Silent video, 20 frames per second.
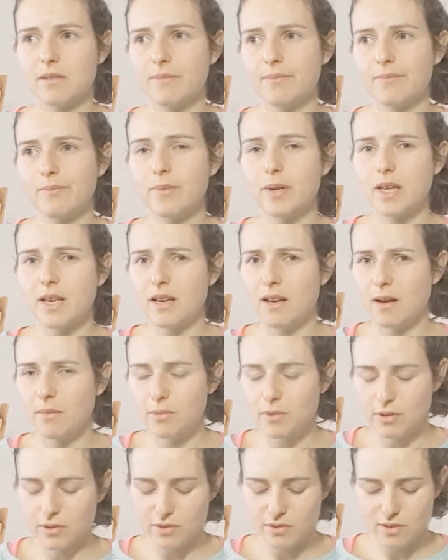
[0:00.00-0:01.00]
picking up
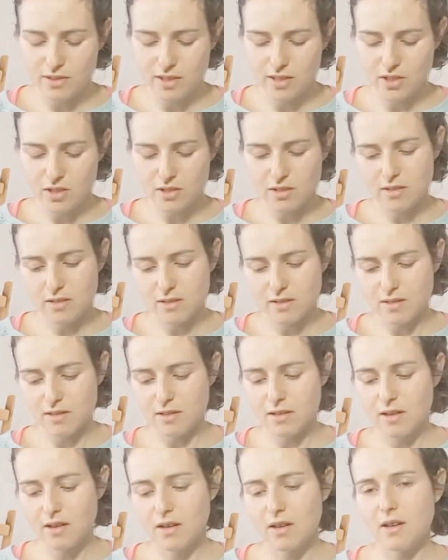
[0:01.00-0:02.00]
all those stitches and
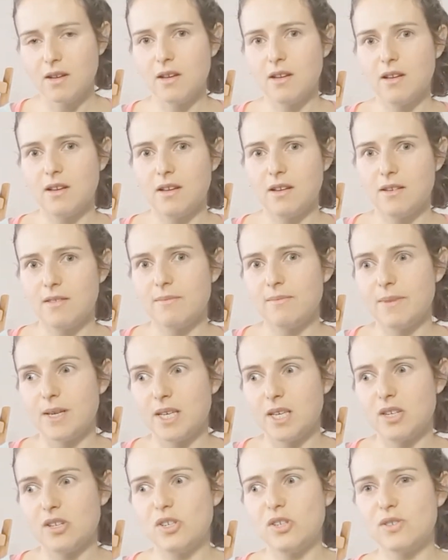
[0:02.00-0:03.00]

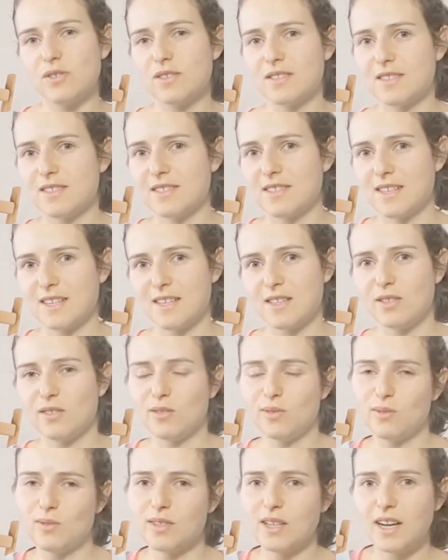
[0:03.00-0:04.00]
making sure it's like not
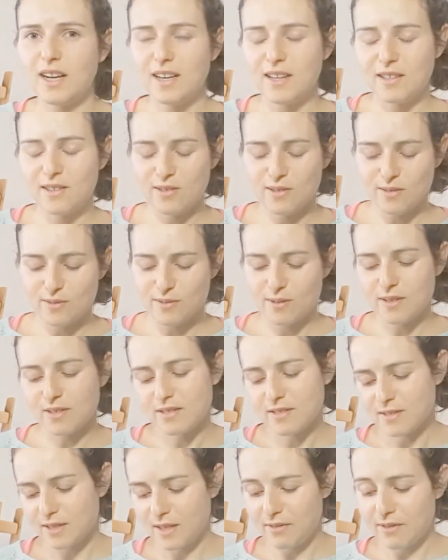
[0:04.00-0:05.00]
too tight or
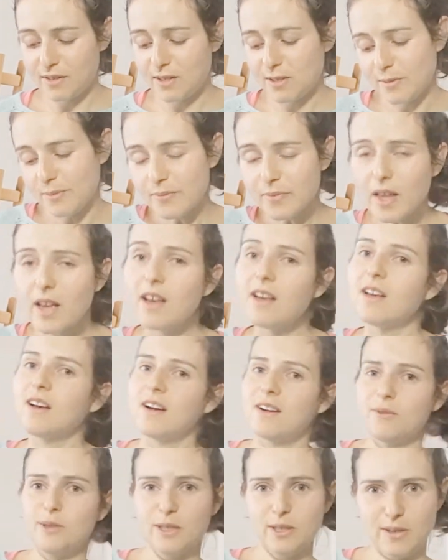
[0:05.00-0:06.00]
whatever. So
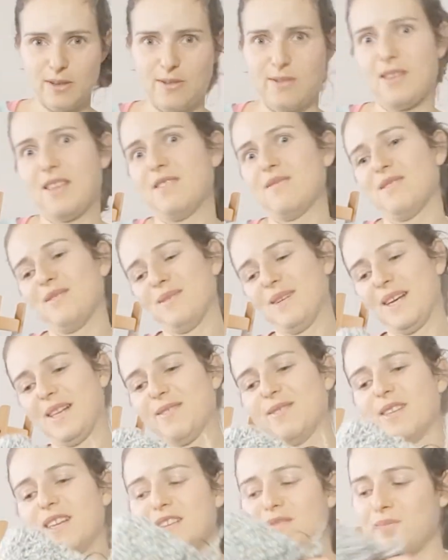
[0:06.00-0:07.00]
we'll talk to that when I get to
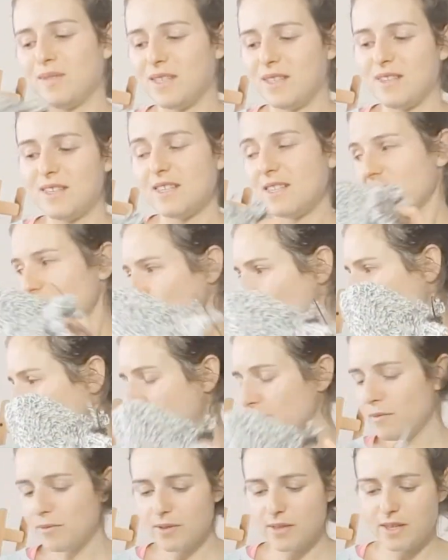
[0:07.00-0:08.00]
that, but this is where I
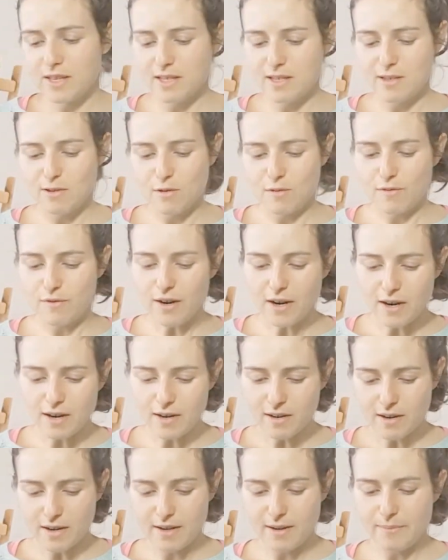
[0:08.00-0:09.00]
am with this so far.
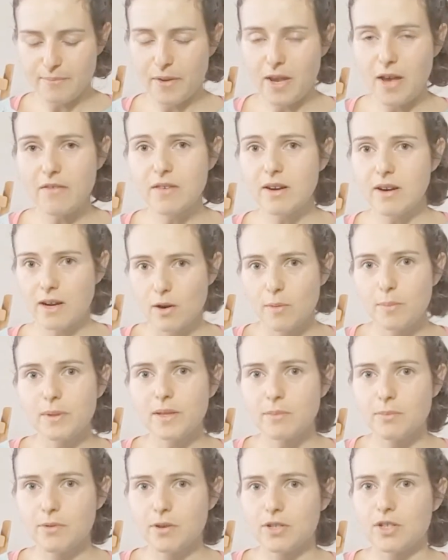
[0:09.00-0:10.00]
I opened the
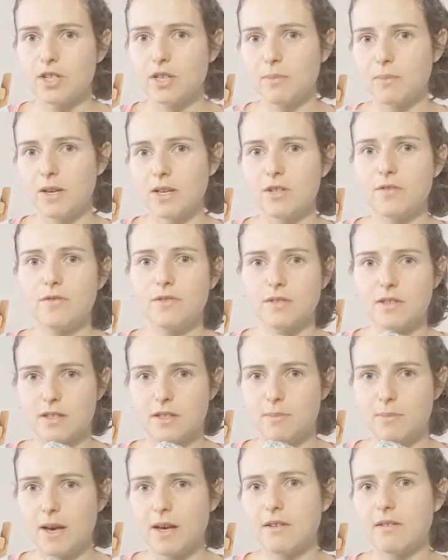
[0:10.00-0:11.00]
project page for this
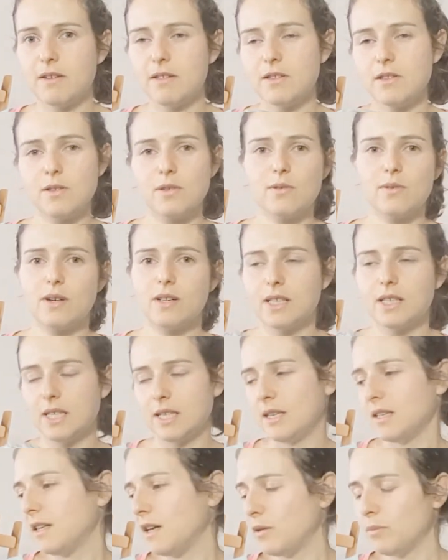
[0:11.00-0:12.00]
pattern, so I'll link
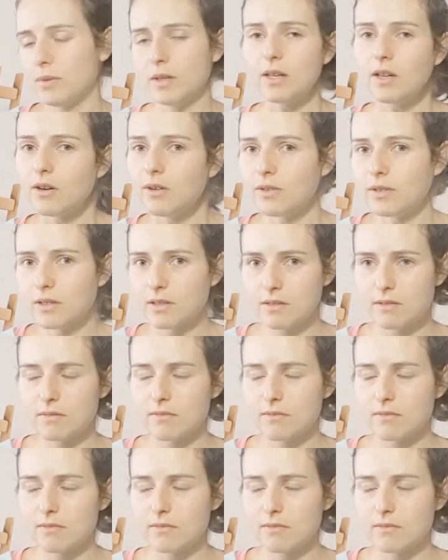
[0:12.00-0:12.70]
it down below, and